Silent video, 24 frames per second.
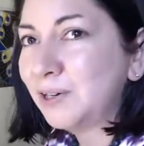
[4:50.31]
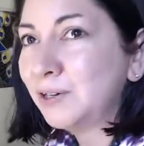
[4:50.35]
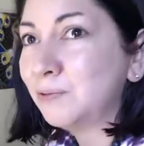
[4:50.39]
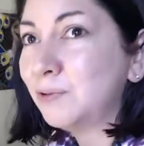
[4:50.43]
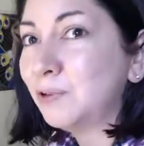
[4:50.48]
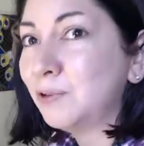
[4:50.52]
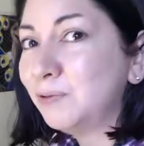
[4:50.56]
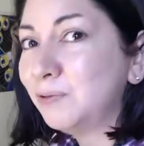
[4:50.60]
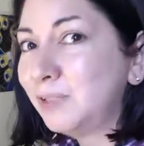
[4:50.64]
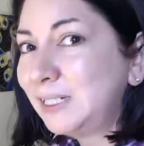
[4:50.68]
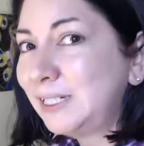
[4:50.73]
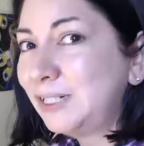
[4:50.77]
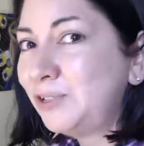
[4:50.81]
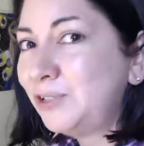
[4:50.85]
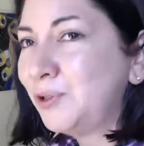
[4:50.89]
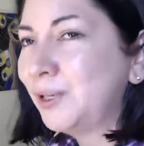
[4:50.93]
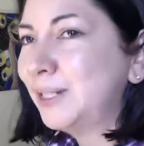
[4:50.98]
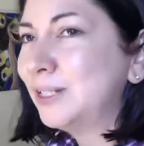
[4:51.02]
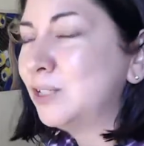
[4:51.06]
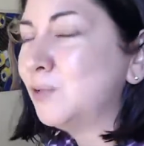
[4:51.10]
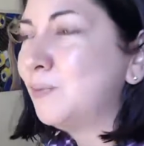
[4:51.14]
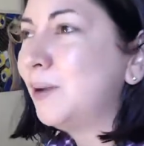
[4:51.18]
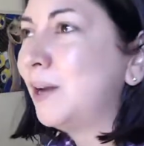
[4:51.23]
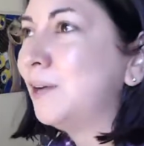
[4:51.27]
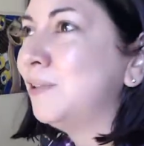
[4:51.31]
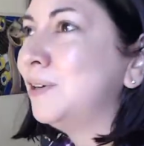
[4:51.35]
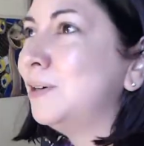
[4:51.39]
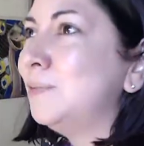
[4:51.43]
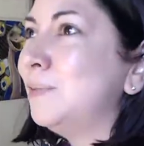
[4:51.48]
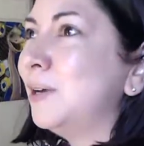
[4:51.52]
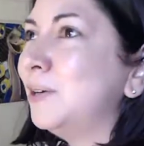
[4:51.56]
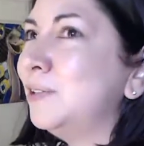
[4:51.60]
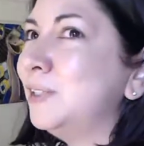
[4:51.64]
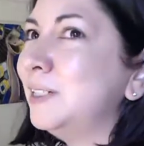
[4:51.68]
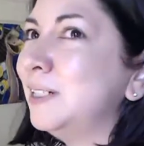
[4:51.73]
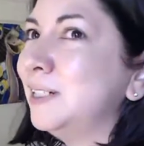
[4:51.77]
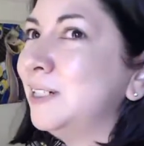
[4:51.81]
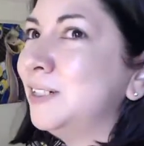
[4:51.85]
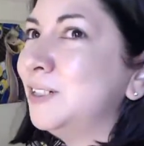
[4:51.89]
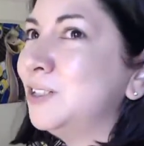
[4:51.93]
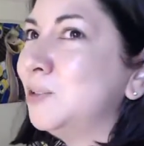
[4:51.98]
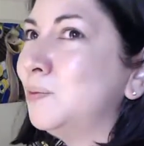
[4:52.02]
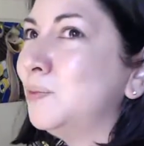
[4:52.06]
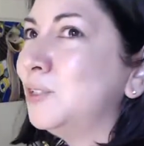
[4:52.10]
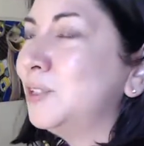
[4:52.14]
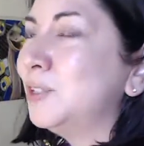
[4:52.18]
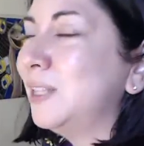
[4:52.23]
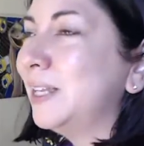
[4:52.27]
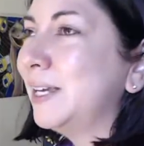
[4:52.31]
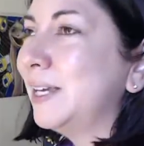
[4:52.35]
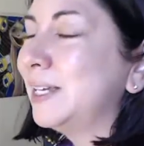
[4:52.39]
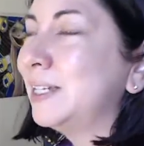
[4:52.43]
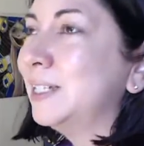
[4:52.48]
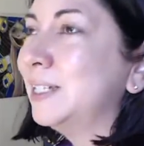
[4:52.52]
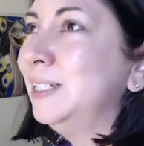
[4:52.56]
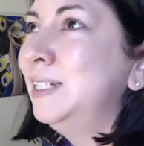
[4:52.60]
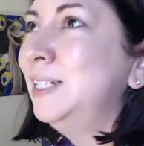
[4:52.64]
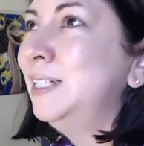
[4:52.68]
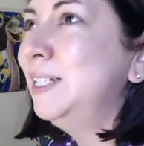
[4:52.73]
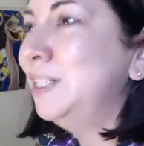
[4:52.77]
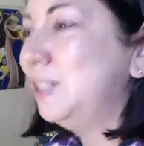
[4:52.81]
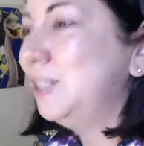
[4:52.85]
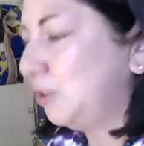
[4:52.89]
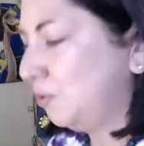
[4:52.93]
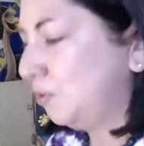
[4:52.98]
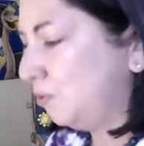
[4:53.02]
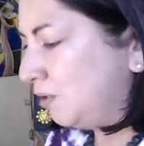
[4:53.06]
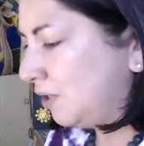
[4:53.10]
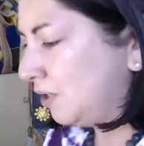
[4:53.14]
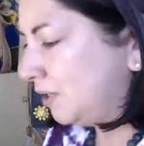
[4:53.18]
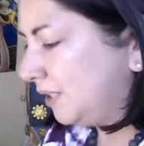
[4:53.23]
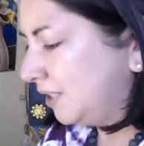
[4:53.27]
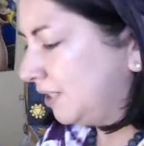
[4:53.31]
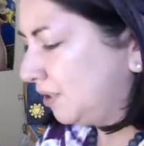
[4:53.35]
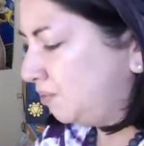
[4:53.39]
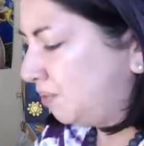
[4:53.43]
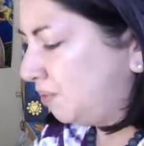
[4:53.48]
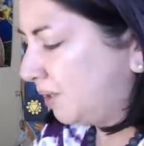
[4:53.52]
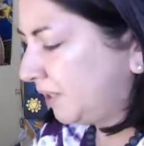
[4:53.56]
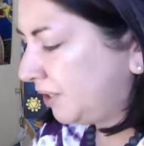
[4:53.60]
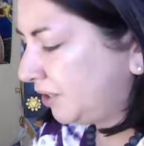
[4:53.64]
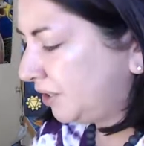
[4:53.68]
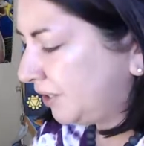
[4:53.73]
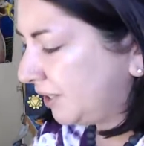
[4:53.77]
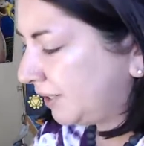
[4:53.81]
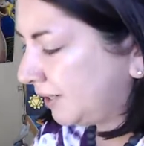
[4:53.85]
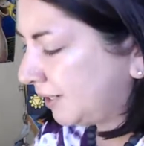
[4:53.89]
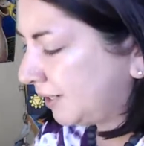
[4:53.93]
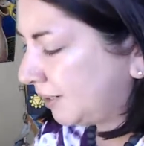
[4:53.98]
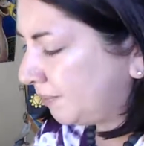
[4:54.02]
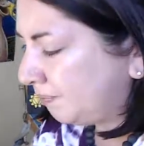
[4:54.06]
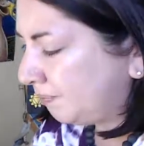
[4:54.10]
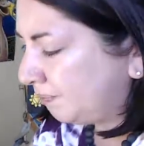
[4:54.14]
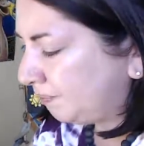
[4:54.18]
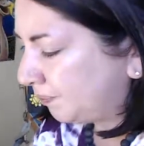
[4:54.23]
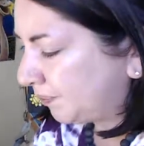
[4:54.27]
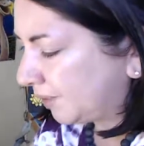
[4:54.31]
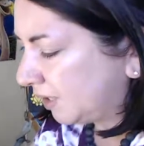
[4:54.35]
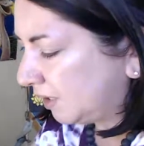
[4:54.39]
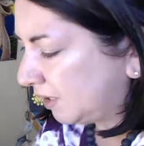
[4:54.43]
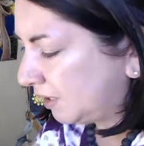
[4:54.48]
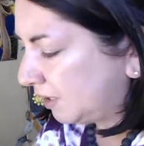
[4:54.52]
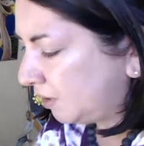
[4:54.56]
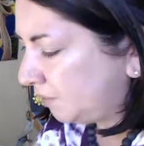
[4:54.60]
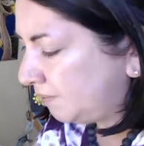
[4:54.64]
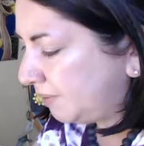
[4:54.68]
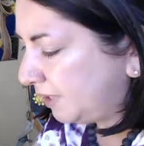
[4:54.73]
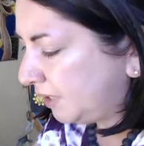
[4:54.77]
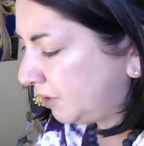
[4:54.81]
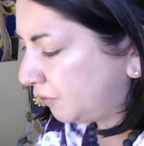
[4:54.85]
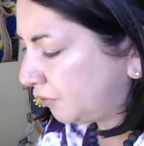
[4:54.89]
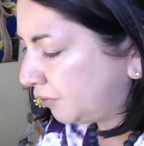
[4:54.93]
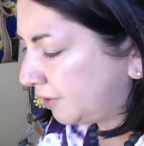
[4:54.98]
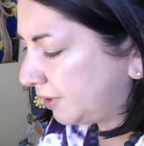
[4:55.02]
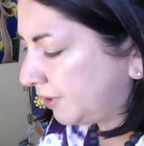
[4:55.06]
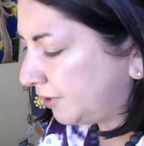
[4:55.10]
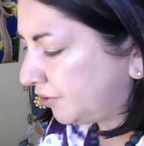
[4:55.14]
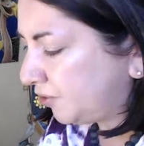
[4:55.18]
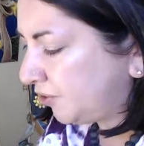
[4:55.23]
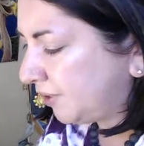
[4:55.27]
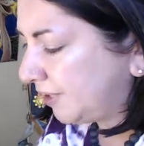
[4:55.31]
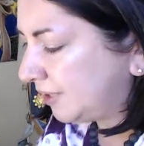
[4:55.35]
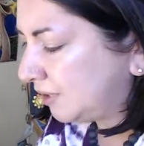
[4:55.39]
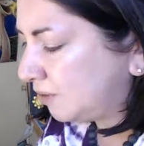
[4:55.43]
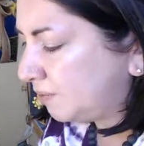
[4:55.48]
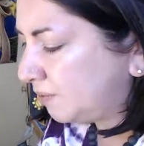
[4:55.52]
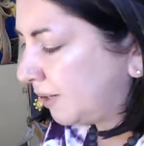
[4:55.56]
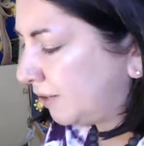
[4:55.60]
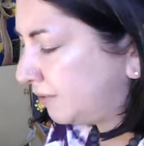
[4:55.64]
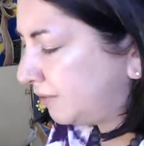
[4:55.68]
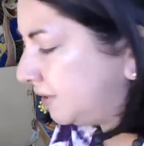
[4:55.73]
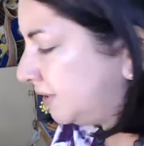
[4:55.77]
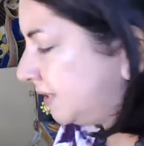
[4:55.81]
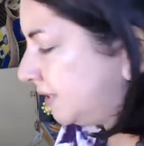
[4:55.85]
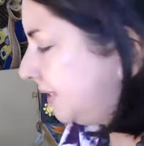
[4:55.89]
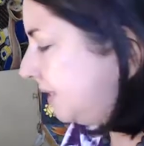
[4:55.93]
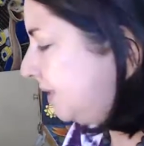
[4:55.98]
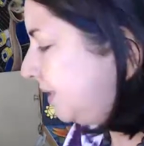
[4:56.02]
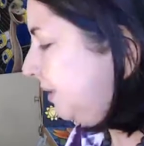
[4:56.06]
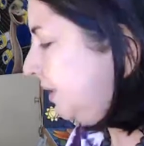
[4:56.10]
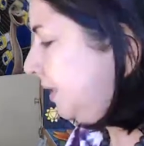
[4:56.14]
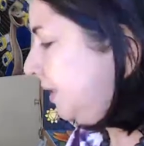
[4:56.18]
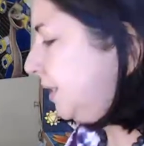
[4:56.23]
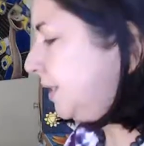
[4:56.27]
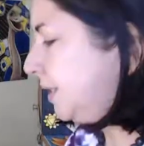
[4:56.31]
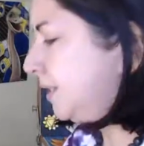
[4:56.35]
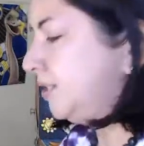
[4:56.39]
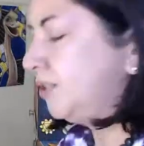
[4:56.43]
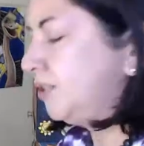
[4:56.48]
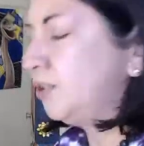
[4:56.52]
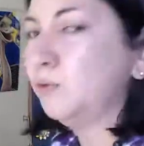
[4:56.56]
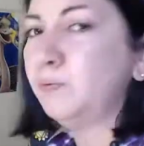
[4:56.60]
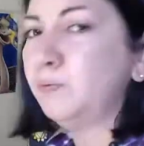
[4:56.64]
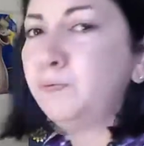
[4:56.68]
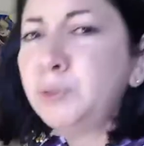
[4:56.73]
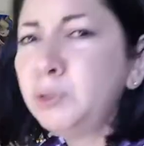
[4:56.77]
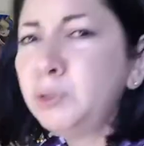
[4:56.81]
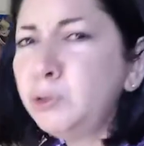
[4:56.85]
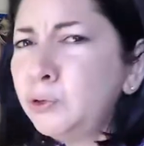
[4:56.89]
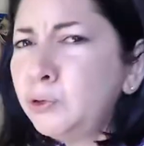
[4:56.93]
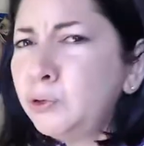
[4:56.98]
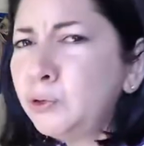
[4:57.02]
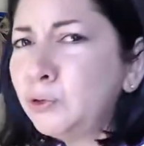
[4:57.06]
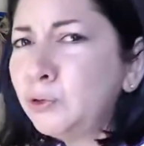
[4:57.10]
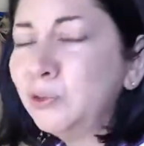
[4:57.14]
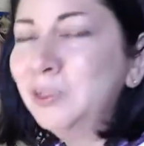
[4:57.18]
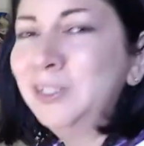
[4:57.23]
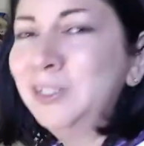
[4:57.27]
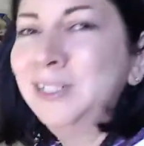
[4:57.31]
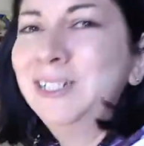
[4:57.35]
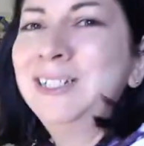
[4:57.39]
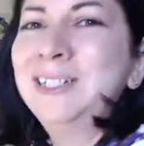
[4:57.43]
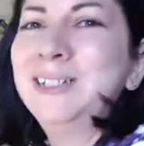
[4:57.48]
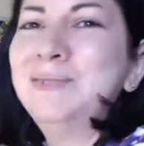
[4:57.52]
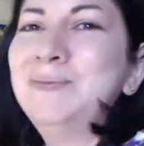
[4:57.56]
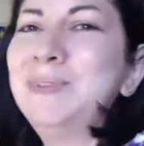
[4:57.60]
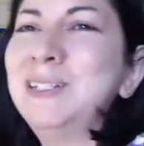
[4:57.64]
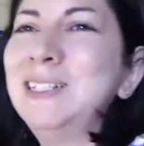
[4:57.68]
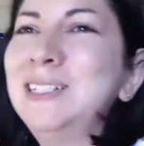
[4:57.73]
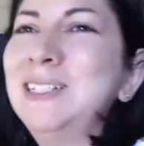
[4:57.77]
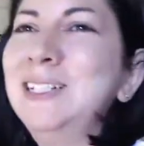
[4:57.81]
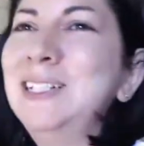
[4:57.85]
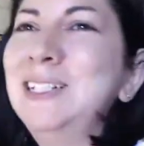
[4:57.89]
We're really transparent about it, and it's almost like the world is punishing them a little bit for their transparency. So boo. But